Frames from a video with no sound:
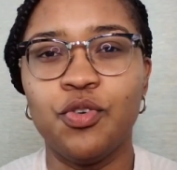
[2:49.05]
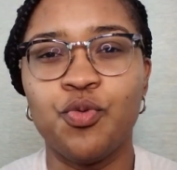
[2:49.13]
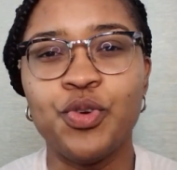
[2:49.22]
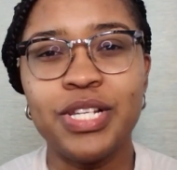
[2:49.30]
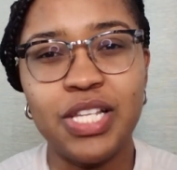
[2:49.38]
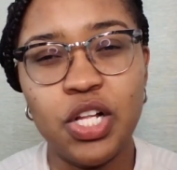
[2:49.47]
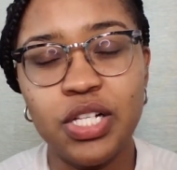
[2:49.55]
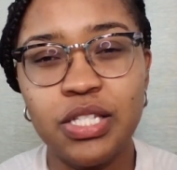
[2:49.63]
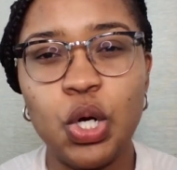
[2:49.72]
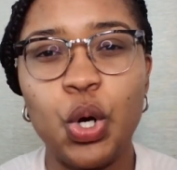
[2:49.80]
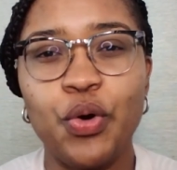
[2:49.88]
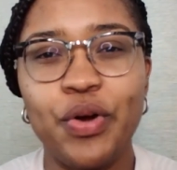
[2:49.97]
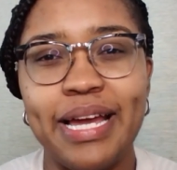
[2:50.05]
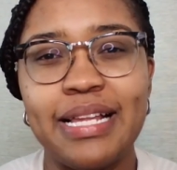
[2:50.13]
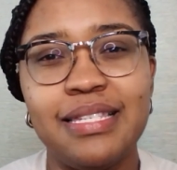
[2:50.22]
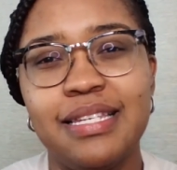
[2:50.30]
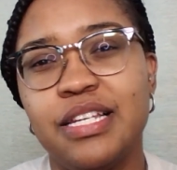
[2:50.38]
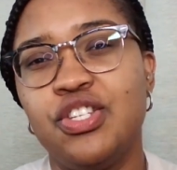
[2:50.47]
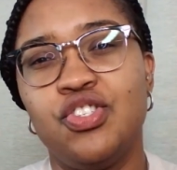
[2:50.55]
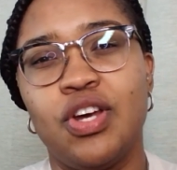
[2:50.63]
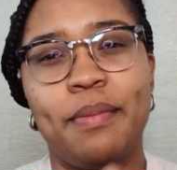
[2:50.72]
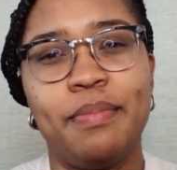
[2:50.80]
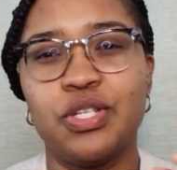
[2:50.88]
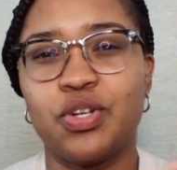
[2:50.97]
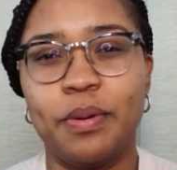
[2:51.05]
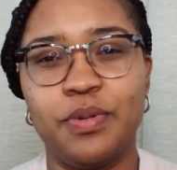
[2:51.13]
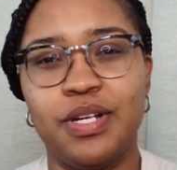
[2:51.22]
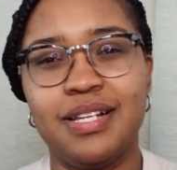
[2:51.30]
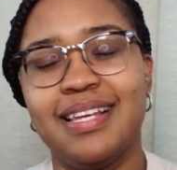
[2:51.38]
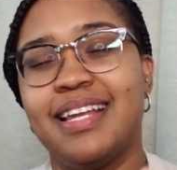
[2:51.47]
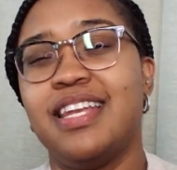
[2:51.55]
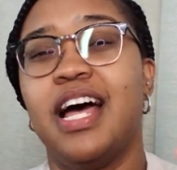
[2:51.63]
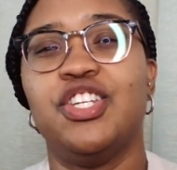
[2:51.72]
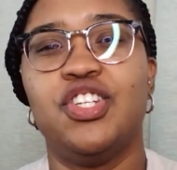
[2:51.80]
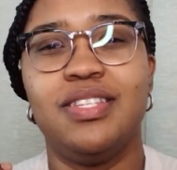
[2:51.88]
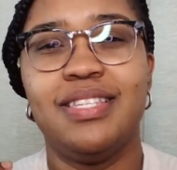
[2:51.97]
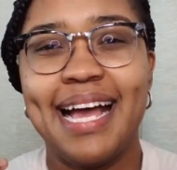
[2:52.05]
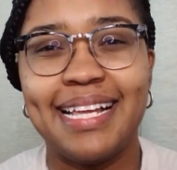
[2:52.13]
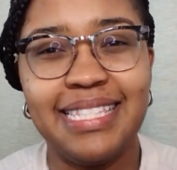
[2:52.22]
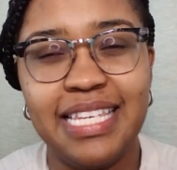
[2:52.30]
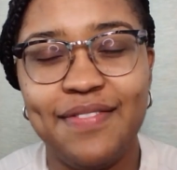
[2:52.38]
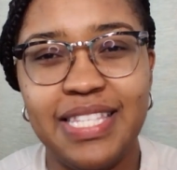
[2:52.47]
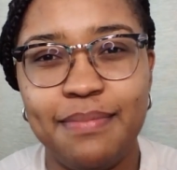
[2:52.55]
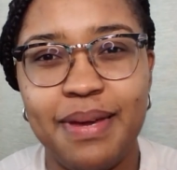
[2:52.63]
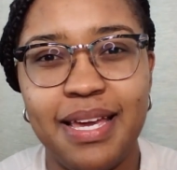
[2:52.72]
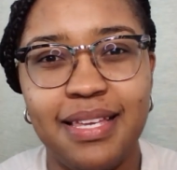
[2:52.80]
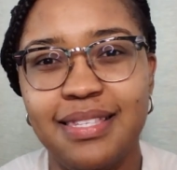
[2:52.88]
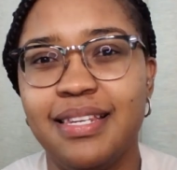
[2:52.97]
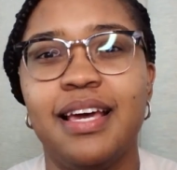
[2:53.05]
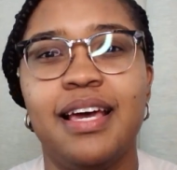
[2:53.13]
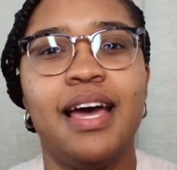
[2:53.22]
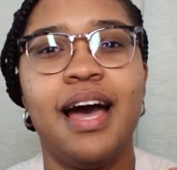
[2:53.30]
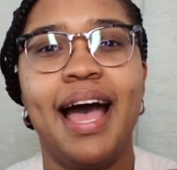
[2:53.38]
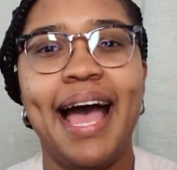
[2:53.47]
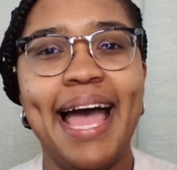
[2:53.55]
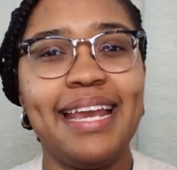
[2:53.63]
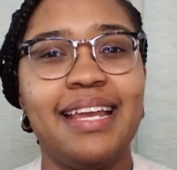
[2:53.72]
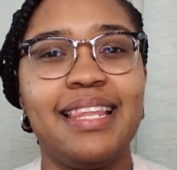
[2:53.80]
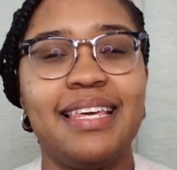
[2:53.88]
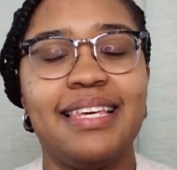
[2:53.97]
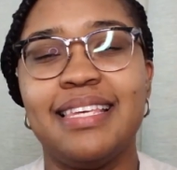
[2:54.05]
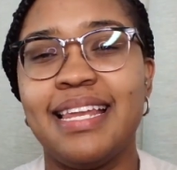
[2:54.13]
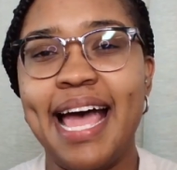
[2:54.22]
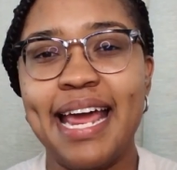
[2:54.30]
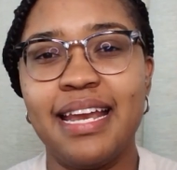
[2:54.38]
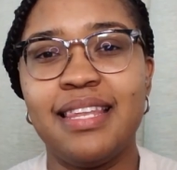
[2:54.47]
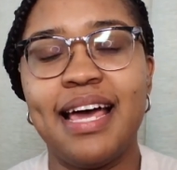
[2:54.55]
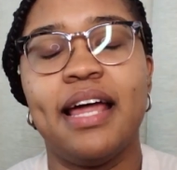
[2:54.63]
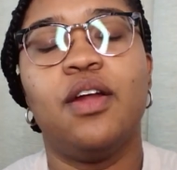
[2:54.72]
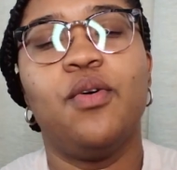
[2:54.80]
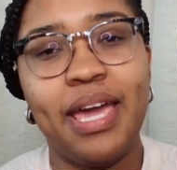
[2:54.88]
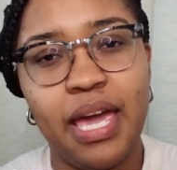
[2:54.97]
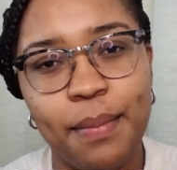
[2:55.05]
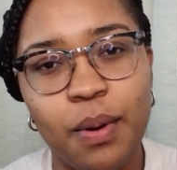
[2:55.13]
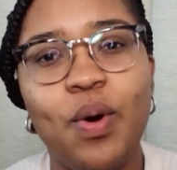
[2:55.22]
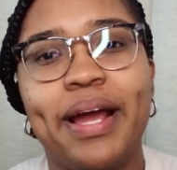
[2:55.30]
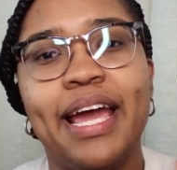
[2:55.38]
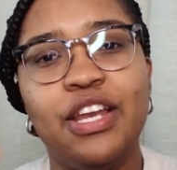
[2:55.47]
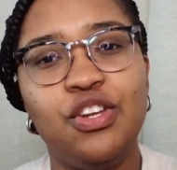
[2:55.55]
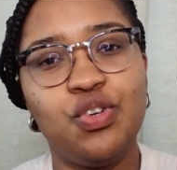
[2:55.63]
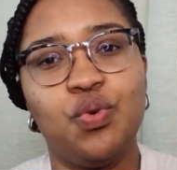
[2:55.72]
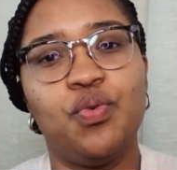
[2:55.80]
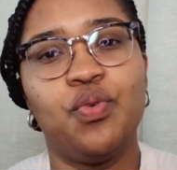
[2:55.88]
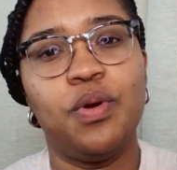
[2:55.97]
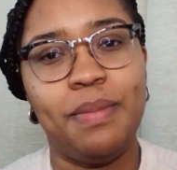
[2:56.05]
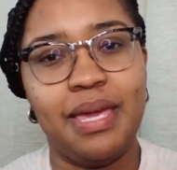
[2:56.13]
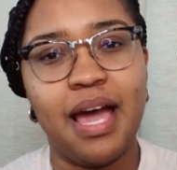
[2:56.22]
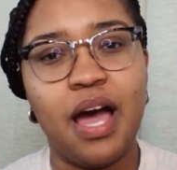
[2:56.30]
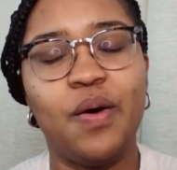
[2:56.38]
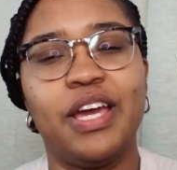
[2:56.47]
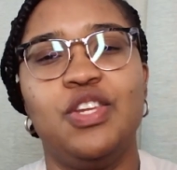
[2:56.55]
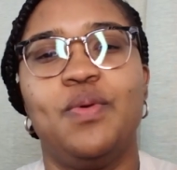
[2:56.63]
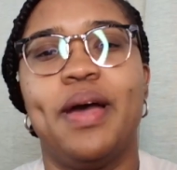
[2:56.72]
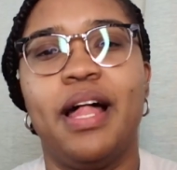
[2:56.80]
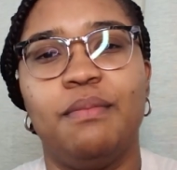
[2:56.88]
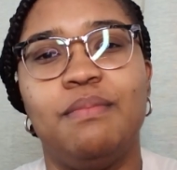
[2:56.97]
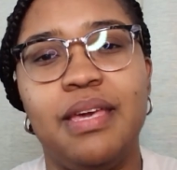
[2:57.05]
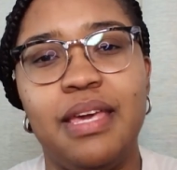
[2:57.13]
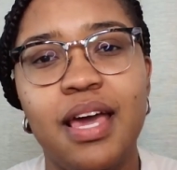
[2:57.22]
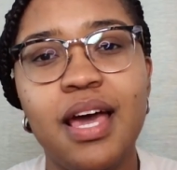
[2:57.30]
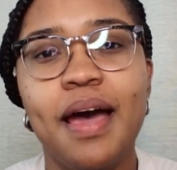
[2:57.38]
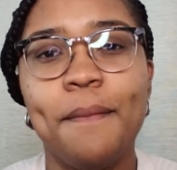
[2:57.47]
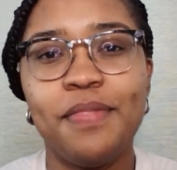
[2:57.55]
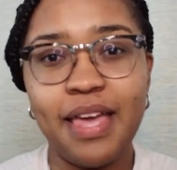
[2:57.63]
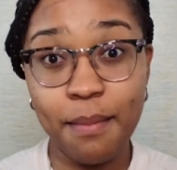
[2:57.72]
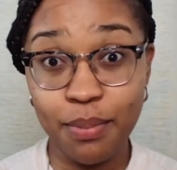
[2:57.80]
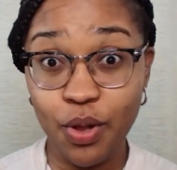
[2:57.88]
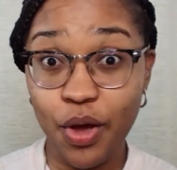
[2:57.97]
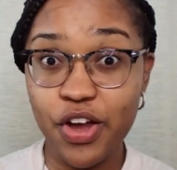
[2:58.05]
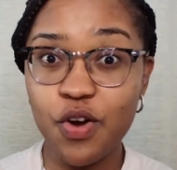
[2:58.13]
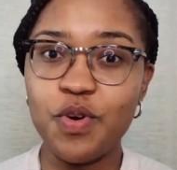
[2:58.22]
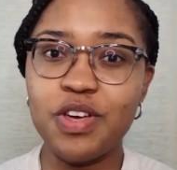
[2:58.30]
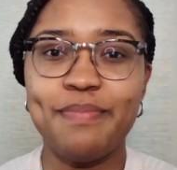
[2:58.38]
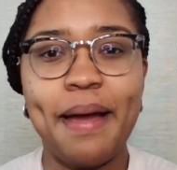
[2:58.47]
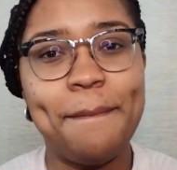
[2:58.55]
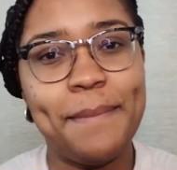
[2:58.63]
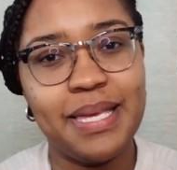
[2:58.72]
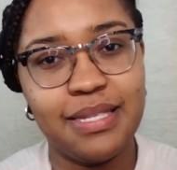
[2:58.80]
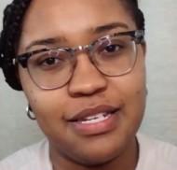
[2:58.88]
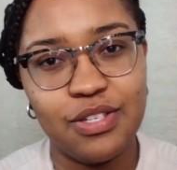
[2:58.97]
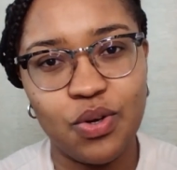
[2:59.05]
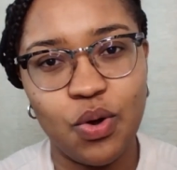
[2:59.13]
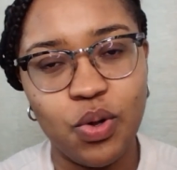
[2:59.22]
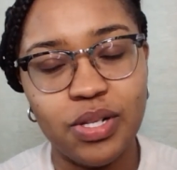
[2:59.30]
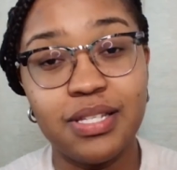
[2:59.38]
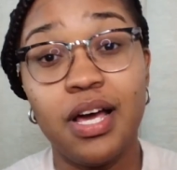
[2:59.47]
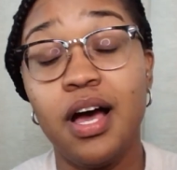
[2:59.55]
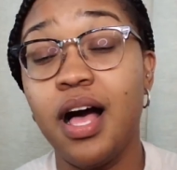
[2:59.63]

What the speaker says: Results-oriented job descriptions and not just activity-based. I did this and I did that. Okay, but what can you do for me? How can you help me, the employer, with my business goals?